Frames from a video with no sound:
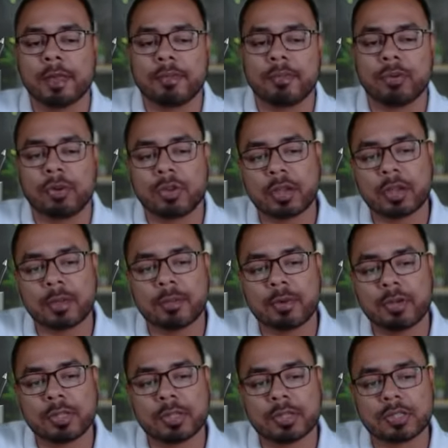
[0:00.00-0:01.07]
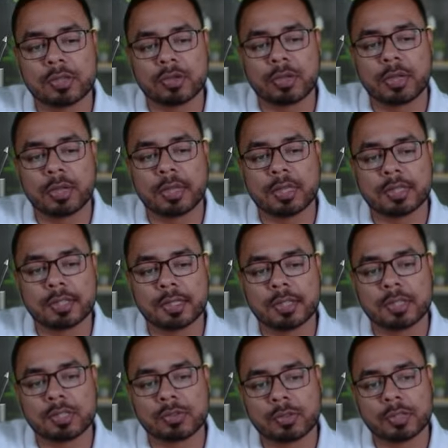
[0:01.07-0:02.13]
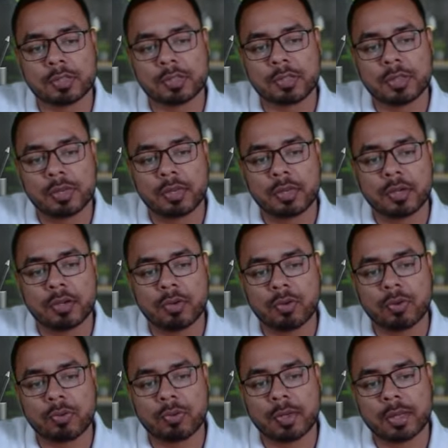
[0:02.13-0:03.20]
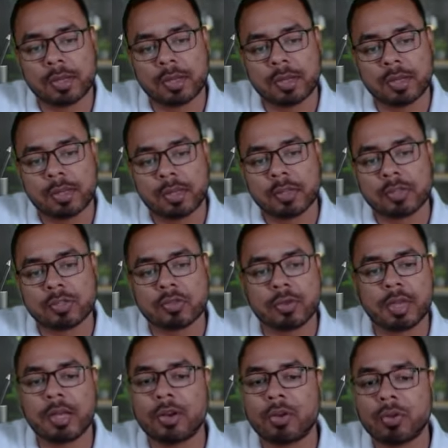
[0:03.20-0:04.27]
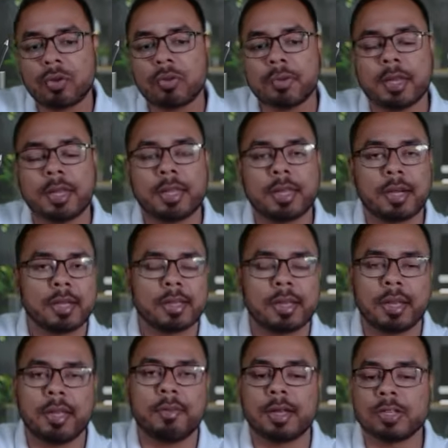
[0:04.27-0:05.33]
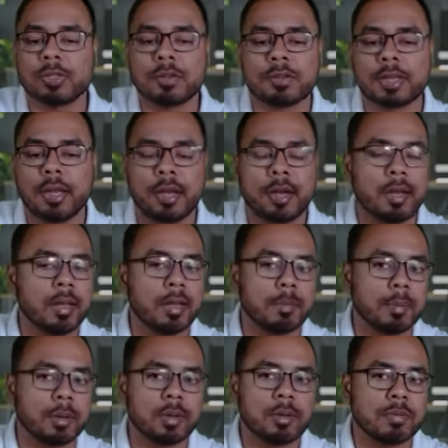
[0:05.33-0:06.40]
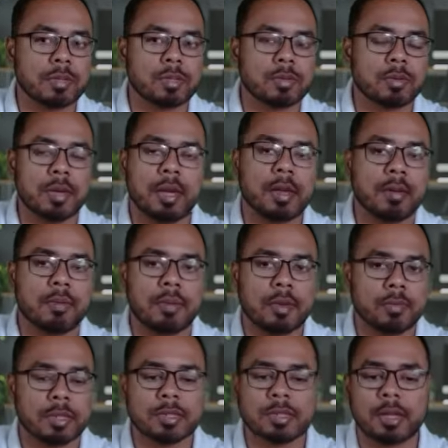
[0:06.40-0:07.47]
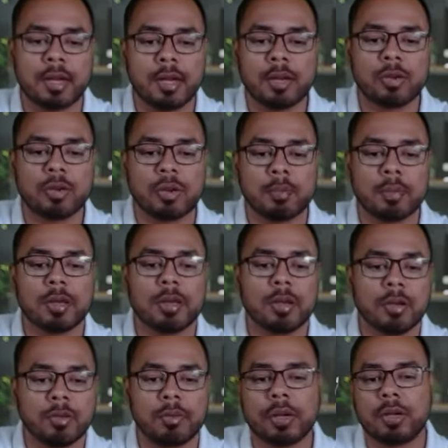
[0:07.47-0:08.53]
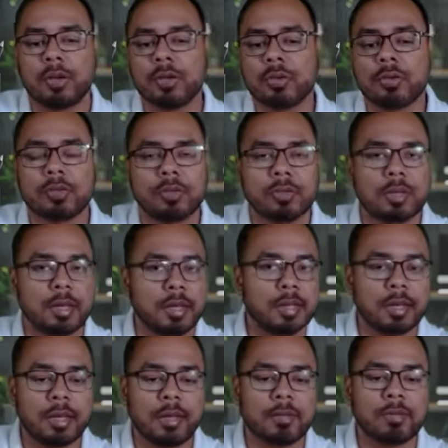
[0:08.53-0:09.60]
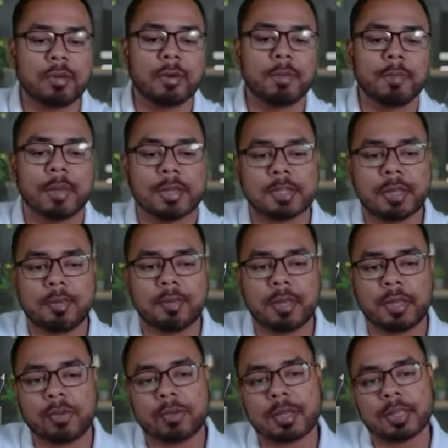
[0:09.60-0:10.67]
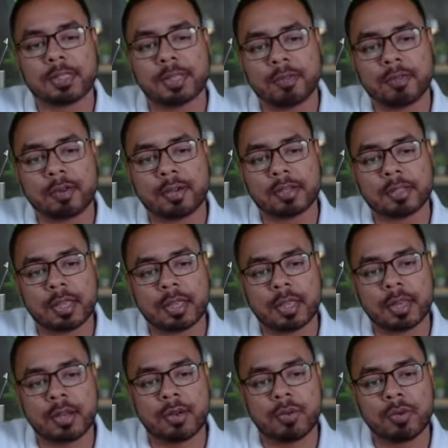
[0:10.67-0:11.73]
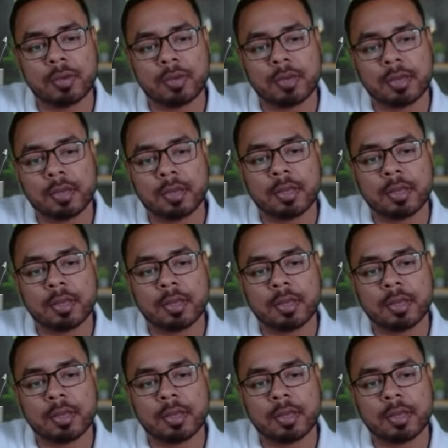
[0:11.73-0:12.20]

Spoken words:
If you talk about this row, let us say this was row 1. So in row 1 there are three ways of selecting a pair of a square having one side in common. 1, 2, 2, 3, 3, 4. Same thing you can say for second row.